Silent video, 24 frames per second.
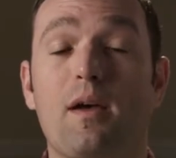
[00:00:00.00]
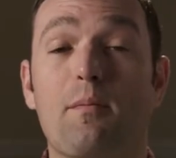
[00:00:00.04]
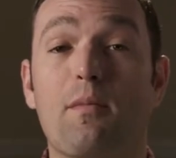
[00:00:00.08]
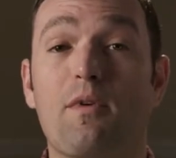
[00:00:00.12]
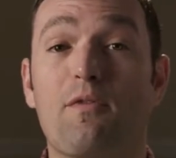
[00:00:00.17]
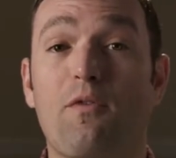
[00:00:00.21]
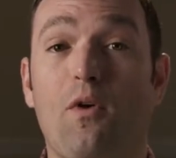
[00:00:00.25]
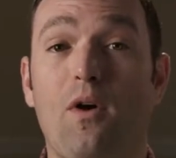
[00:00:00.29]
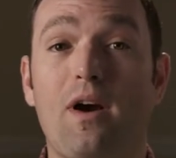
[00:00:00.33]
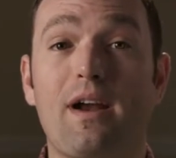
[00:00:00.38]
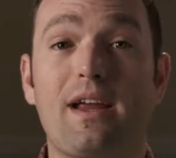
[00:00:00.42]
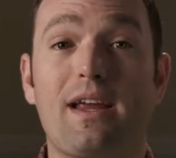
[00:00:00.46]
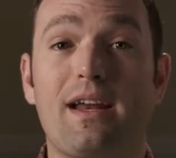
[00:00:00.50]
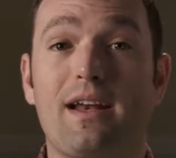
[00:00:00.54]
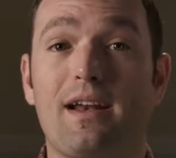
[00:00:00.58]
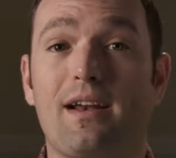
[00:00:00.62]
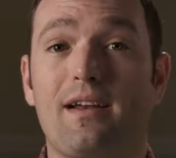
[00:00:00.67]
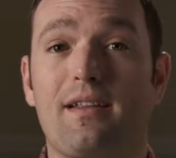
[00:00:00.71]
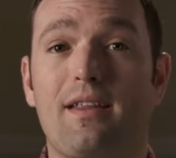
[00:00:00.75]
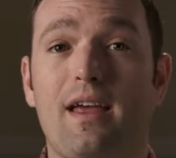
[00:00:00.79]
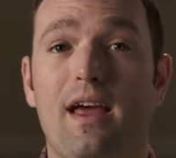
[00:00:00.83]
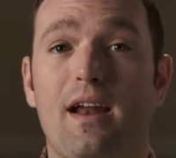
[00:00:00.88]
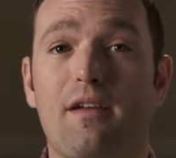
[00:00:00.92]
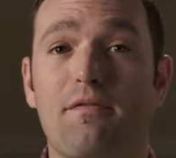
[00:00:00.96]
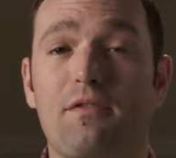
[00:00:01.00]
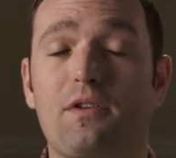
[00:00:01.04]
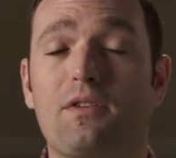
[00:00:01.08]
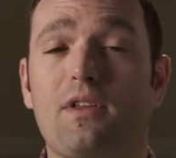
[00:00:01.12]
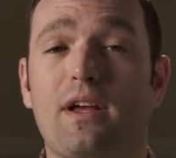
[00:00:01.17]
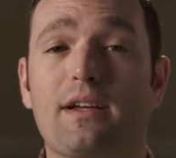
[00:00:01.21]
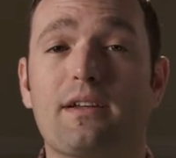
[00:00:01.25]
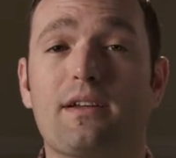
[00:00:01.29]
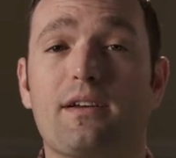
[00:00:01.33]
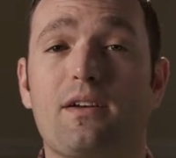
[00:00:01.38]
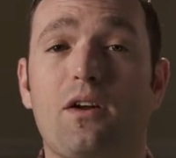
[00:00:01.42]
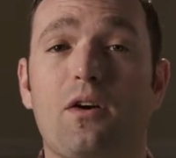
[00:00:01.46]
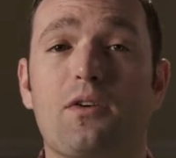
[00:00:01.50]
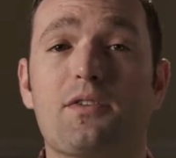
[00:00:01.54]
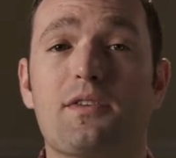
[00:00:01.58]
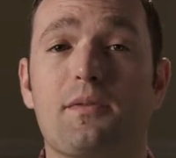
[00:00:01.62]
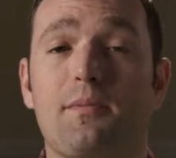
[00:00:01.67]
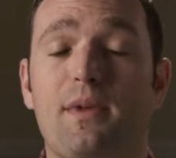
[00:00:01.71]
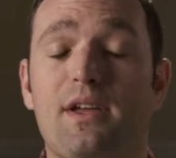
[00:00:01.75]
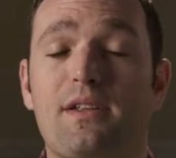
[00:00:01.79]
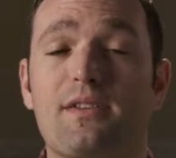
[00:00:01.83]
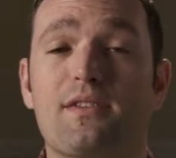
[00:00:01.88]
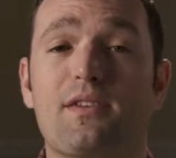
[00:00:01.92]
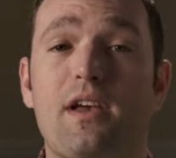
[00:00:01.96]
Before I get into that, if you'd like to know
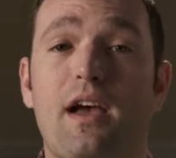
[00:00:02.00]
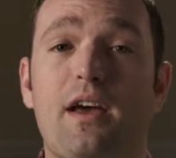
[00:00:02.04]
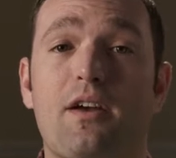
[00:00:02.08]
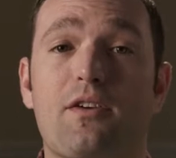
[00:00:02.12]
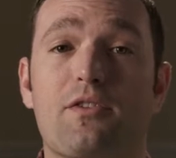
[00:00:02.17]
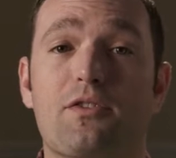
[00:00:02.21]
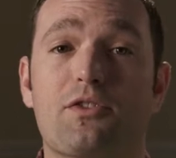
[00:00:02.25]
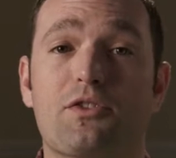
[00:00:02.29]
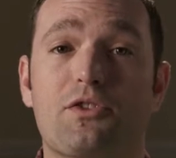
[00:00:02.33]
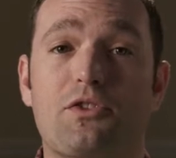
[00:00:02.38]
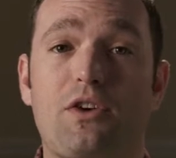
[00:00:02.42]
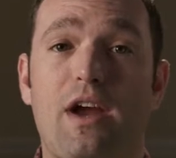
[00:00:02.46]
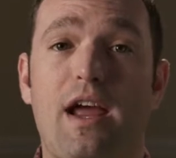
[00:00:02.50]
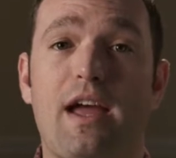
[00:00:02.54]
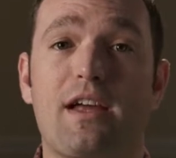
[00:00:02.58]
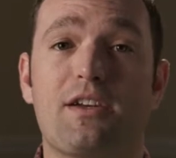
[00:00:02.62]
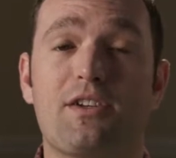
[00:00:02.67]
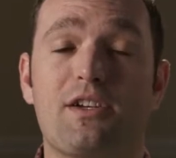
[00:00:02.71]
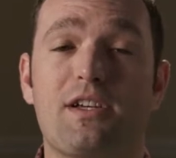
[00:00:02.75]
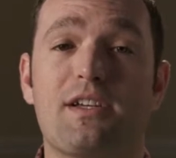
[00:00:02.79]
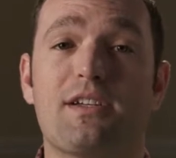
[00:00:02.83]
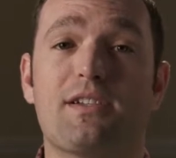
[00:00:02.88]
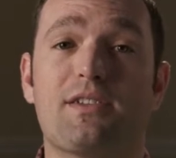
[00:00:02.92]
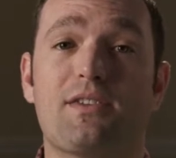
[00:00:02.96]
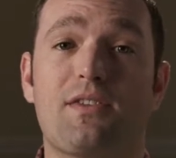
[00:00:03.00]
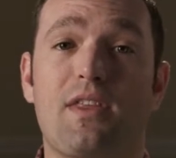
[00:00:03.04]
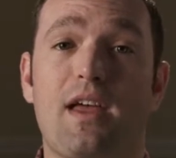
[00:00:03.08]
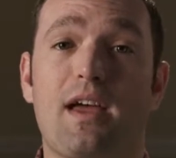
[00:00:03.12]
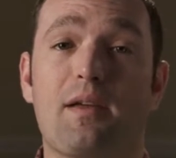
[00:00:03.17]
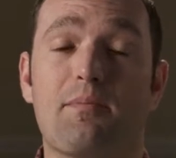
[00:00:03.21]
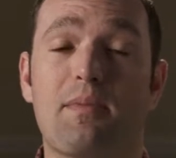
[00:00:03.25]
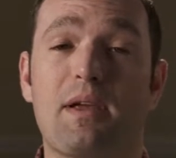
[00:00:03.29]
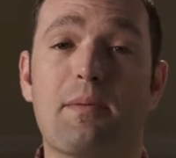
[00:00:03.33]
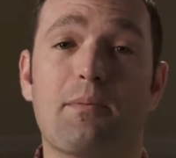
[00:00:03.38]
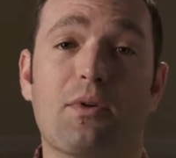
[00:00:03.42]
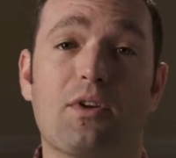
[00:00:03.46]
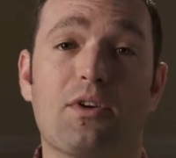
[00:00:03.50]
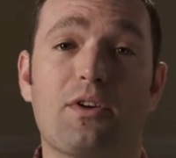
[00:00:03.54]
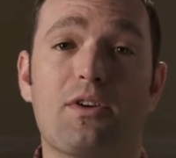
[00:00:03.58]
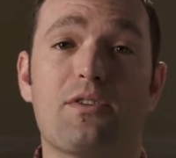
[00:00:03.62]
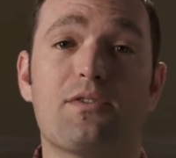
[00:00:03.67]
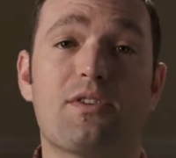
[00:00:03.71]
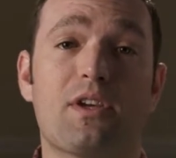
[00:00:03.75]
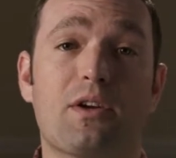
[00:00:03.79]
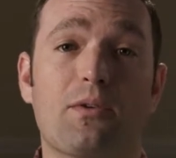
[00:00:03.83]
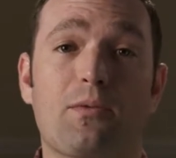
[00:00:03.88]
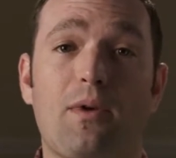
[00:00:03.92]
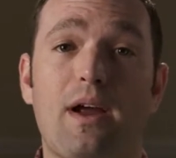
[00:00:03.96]
some insider strategies that people are
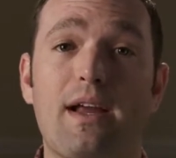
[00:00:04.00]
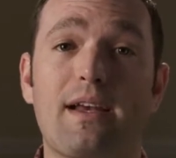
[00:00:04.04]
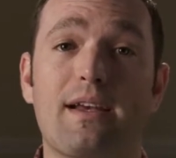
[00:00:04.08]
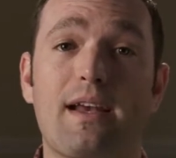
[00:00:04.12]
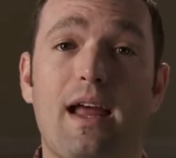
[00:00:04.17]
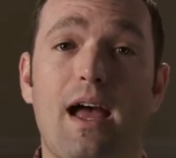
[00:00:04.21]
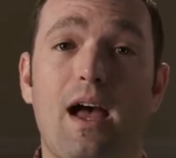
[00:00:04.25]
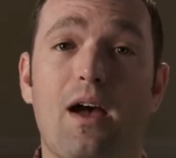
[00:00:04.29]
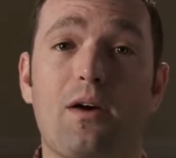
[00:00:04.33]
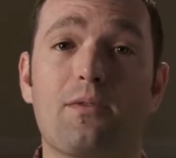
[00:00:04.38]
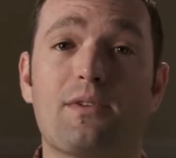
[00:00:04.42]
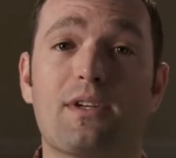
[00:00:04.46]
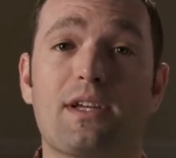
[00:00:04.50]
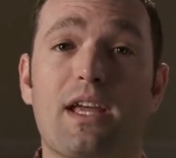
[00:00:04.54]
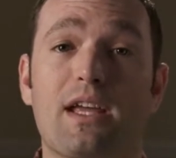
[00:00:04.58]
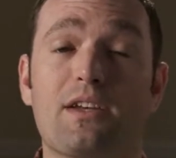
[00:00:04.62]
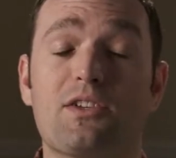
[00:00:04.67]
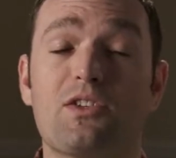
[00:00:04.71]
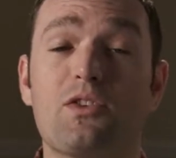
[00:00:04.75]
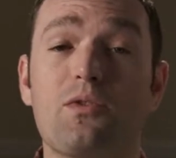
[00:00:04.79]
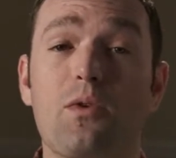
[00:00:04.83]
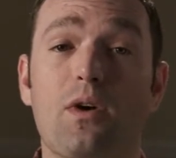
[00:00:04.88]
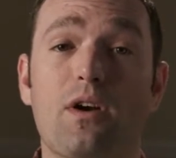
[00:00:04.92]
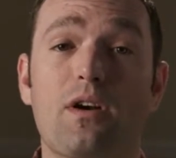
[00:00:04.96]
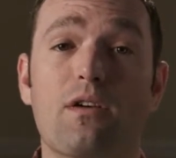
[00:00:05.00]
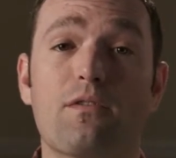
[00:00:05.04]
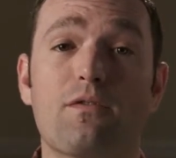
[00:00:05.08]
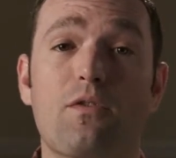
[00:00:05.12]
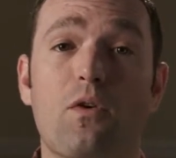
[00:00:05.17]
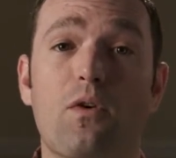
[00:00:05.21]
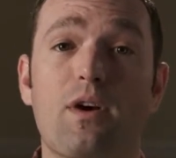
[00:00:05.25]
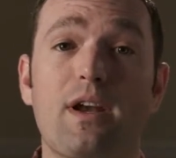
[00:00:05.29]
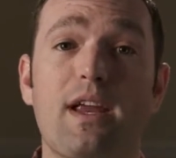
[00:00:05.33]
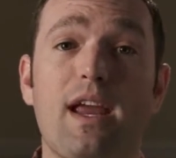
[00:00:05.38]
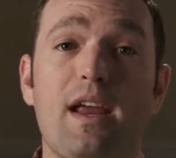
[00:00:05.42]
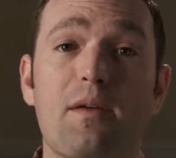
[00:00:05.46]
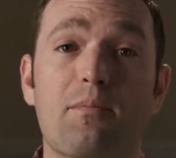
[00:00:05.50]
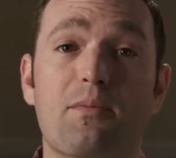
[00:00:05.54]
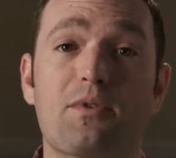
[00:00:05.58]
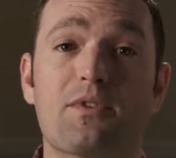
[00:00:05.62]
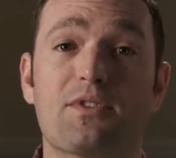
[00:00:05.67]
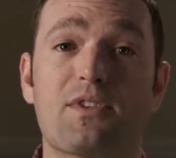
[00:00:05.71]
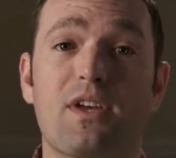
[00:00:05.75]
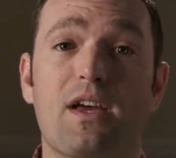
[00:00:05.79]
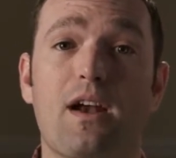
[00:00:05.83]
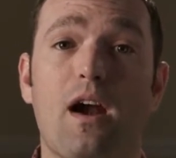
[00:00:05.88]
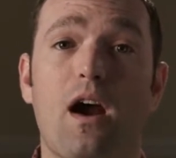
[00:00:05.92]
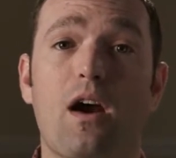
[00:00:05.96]
using right now to get
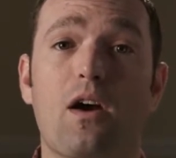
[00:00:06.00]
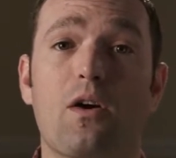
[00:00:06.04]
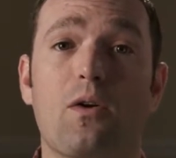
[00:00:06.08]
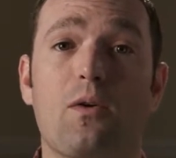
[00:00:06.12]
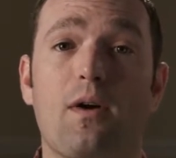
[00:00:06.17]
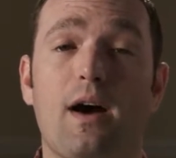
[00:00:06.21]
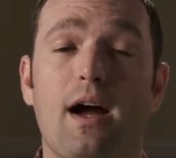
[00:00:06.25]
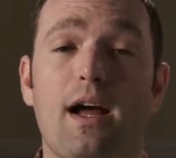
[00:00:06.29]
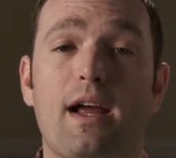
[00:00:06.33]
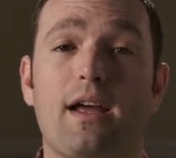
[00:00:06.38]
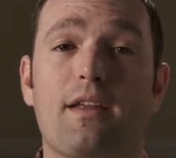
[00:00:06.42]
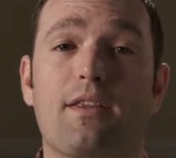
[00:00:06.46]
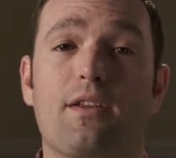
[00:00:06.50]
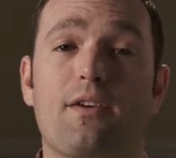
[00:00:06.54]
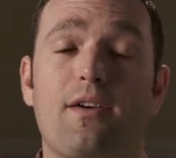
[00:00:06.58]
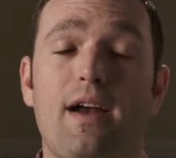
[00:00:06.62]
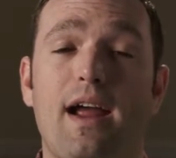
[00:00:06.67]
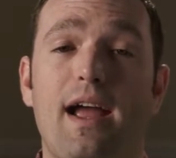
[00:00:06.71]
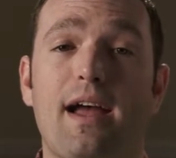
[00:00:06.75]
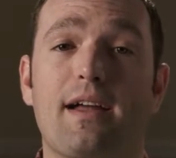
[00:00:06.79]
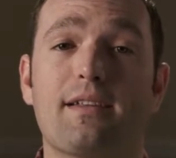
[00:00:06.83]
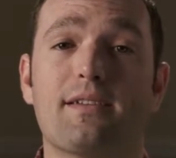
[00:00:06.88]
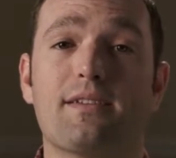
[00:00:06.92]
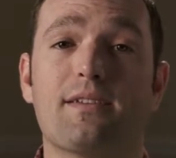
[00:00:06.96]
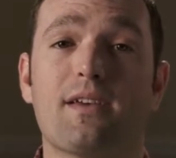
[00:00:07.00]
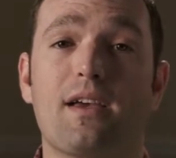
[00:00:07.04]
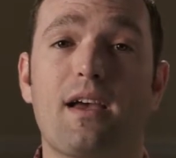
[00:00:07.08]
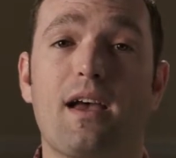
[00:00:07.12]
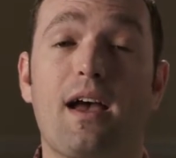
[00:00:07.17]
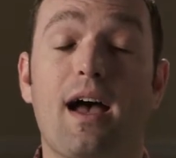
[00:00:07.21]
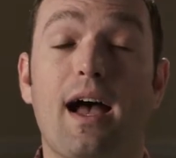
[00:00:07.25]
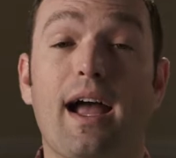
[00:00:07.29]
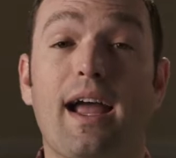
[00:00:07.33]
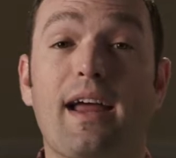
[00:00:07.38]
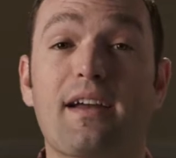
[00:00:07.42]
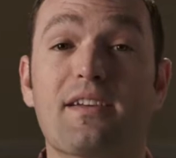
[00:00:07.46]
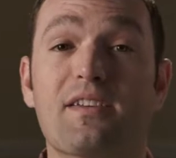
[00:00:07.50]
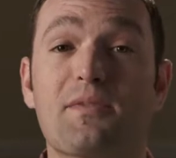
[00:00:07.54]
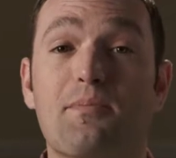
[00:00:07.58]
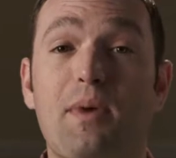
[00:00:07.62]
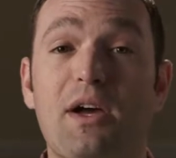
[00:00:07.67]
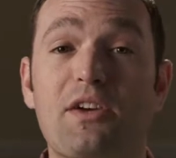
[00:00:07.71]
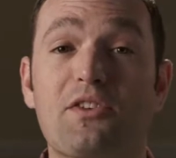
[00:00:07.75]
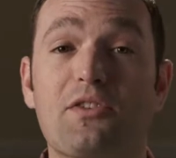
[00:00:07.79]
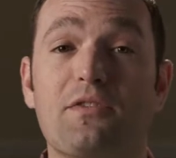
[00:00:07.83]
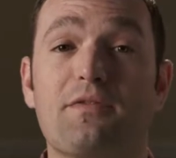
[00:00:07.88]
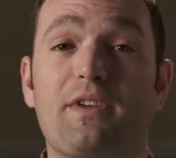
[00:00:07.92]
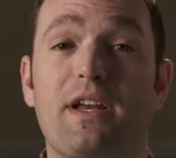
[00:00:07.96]
248% ROI on their ads, I got a
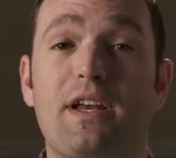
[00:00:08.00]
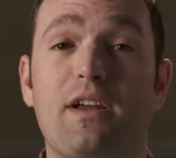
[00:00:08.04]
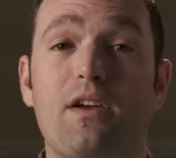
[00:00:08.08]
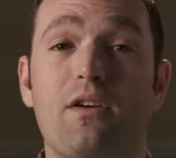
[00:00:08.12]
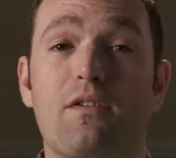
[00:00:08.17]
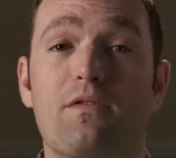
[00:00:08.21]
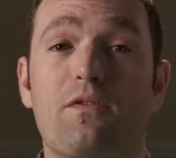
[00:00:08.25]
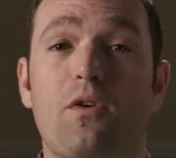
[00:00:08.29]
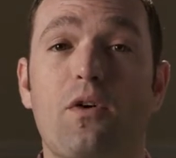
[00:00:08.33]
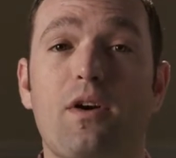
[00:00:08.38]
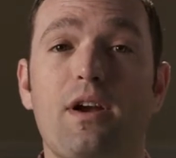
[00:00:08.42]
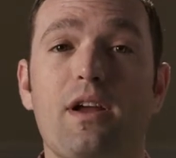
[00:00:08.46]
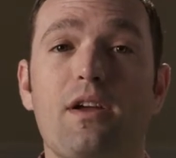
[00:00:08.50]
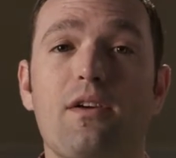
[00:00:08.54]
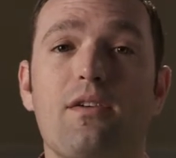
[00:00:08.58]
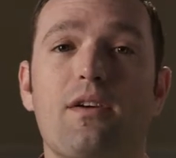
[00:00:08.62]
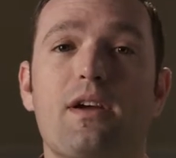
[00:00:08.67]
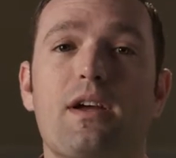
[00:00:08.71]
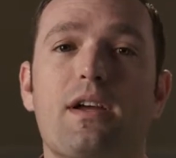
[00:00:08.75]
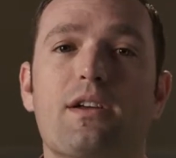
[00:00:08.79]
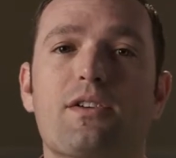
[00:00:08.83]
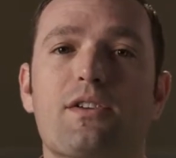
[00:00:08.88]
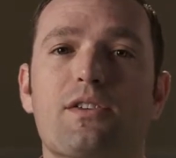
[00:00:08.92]
special video for you.